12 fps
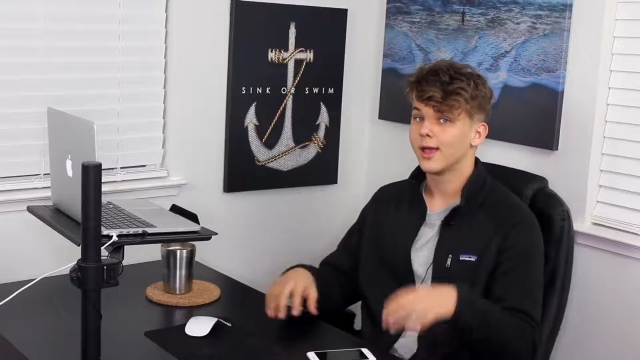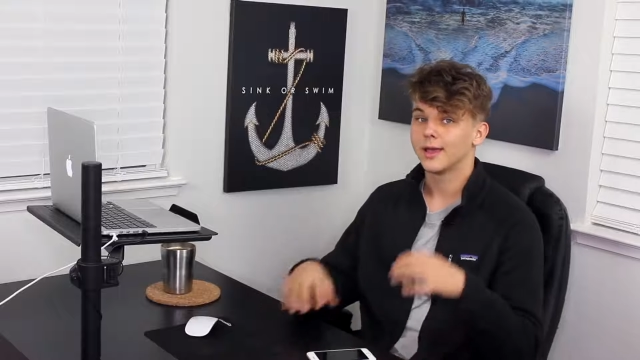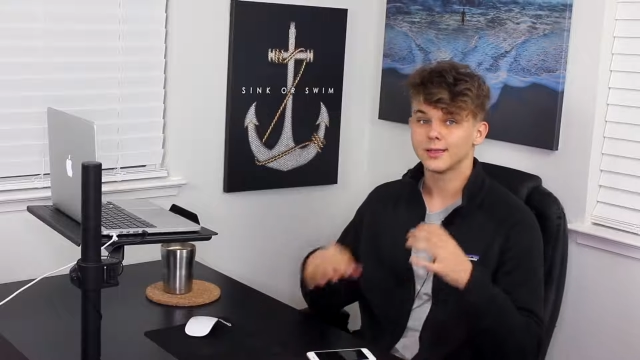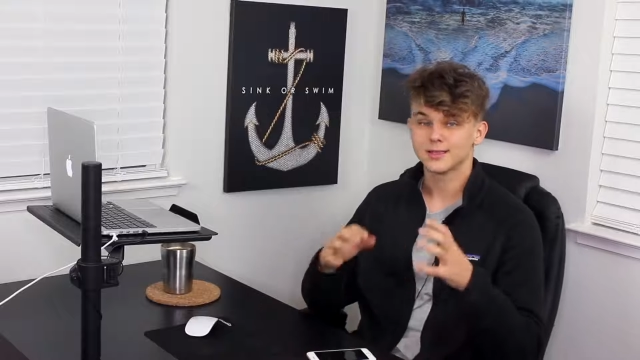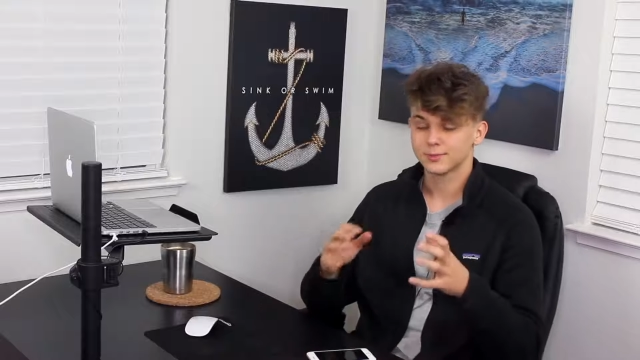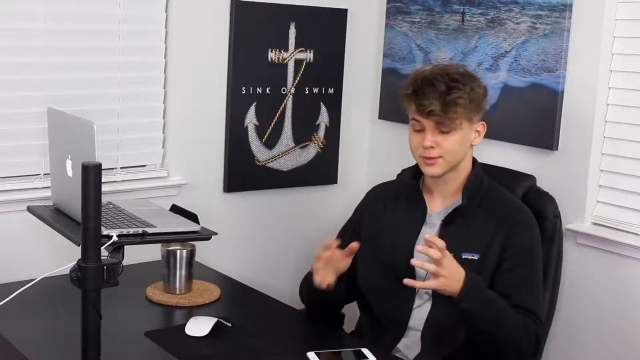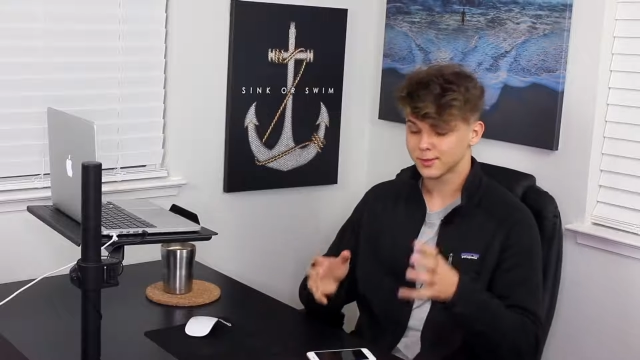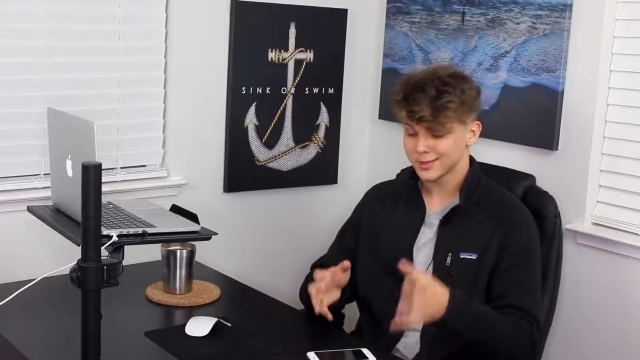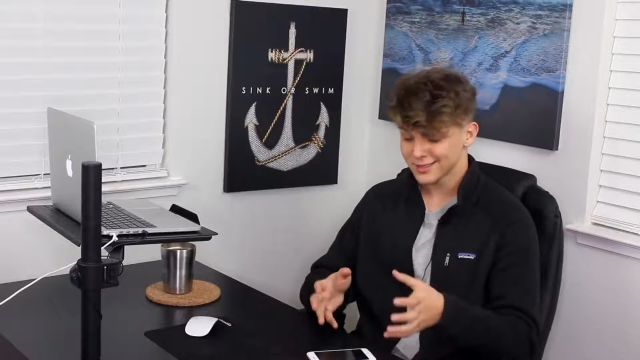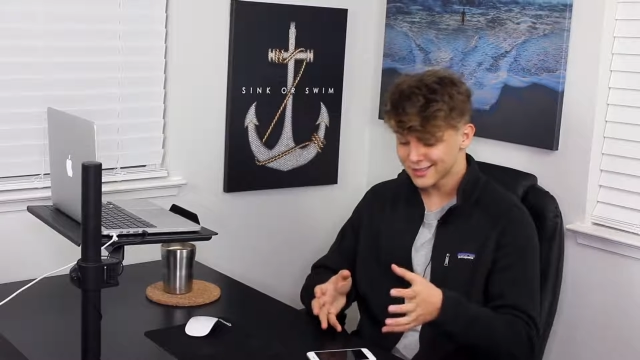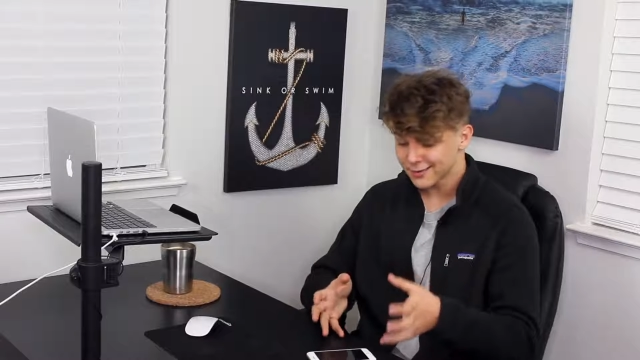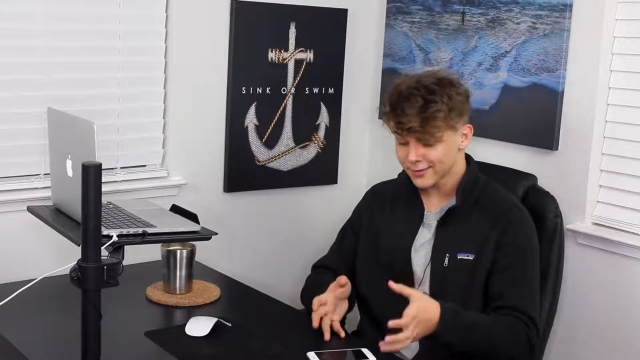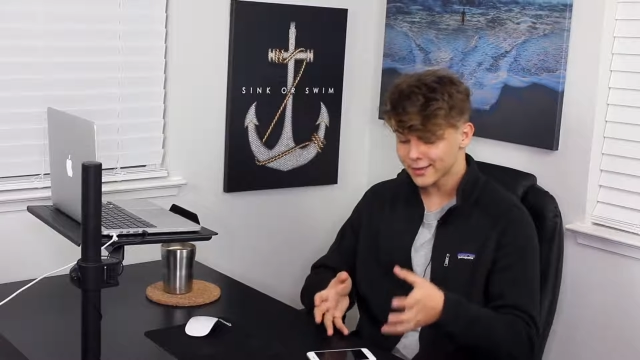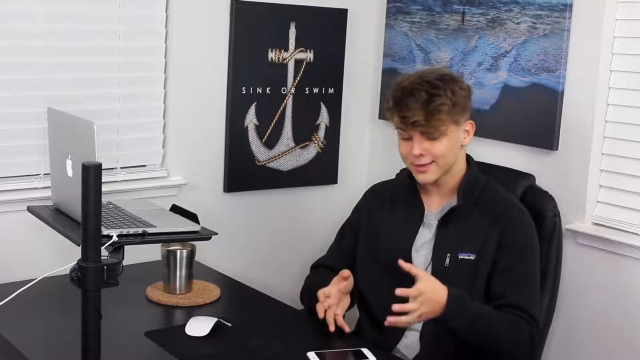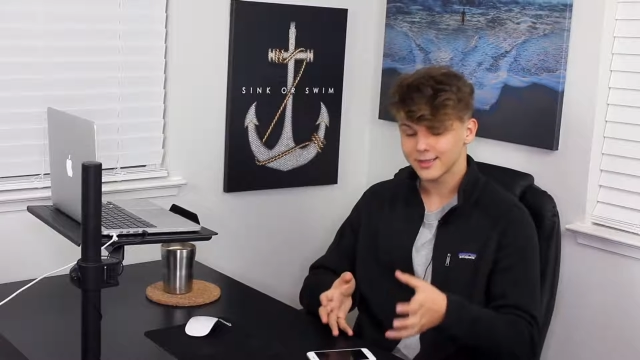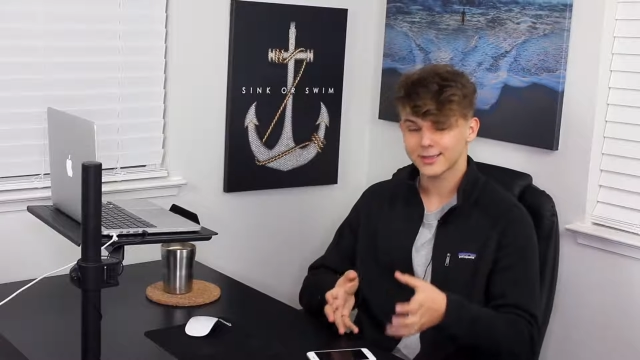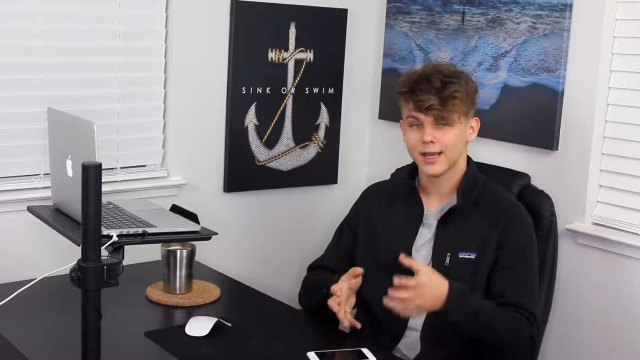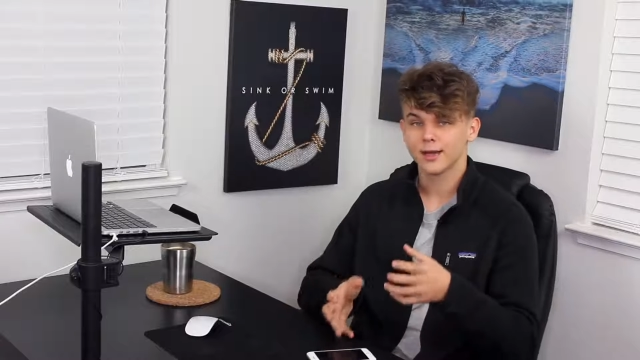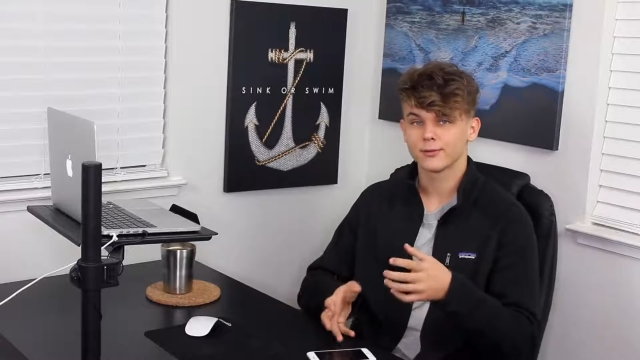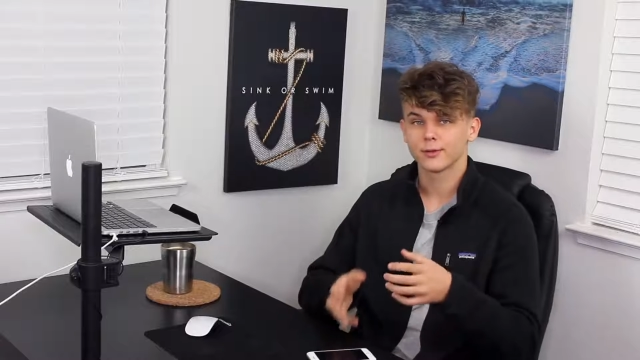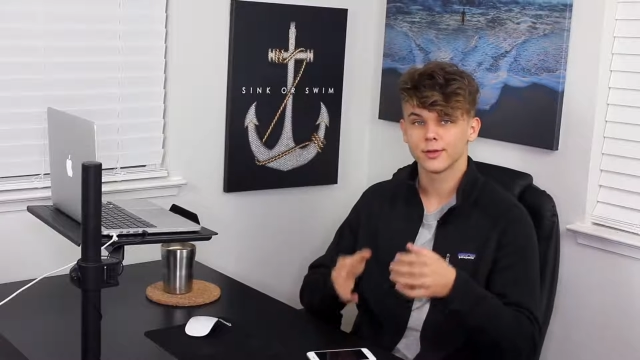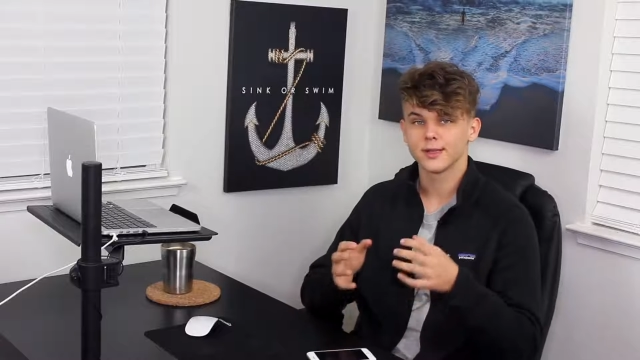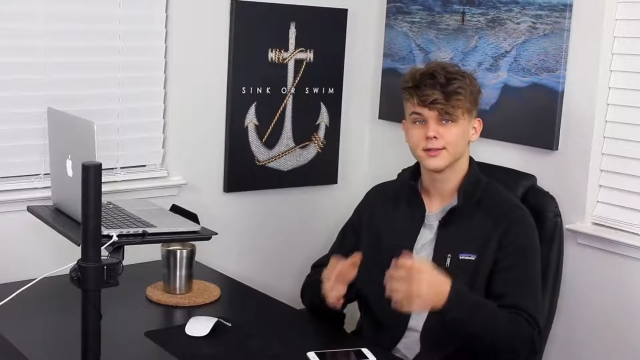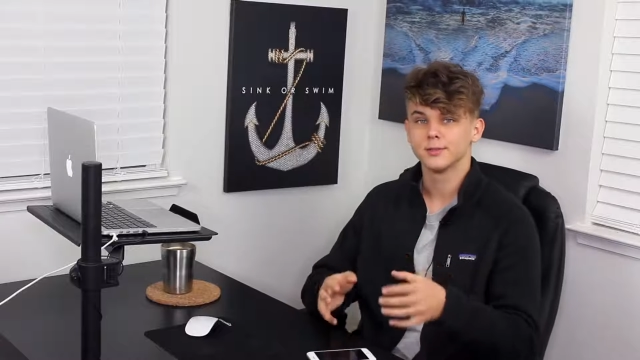It's specifically designed
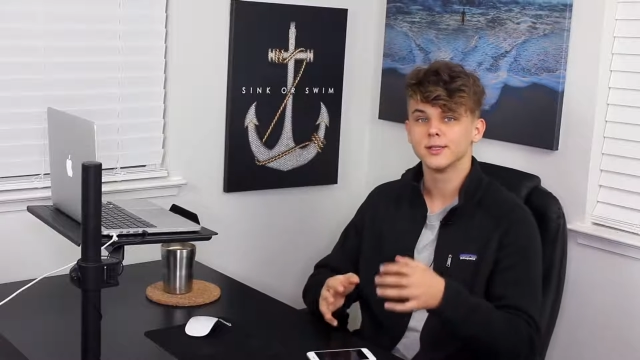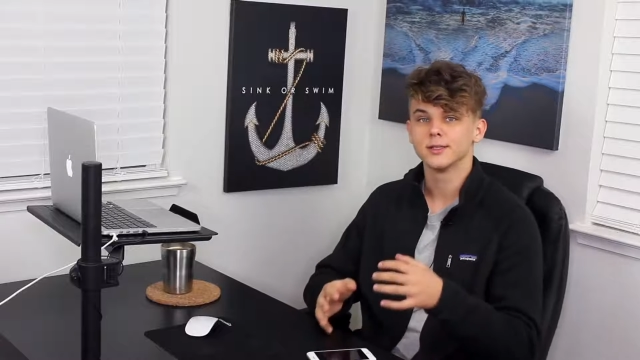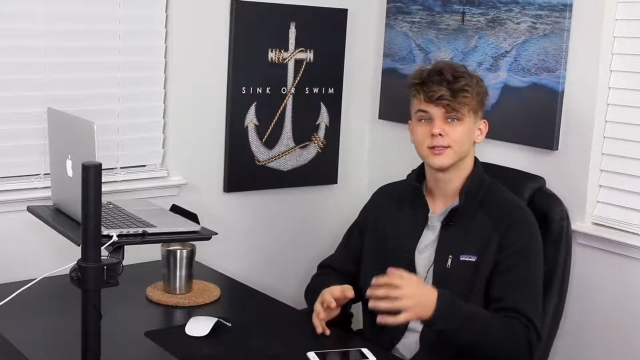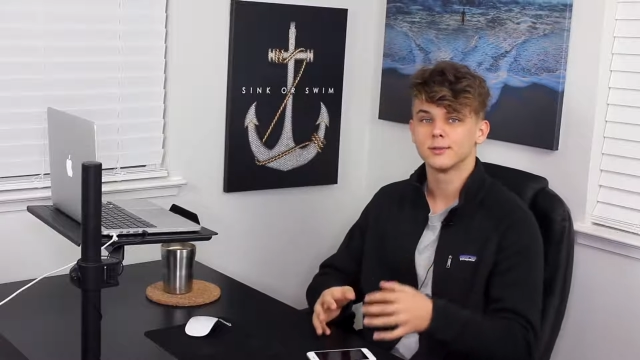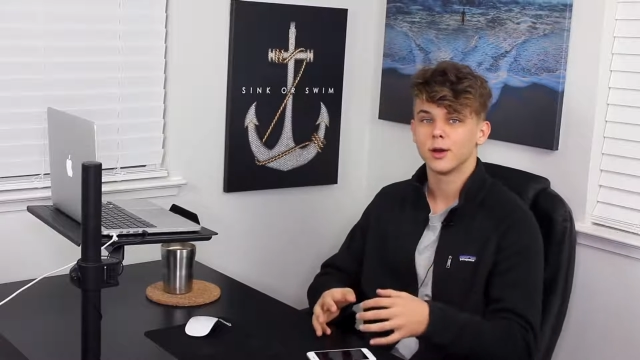for this business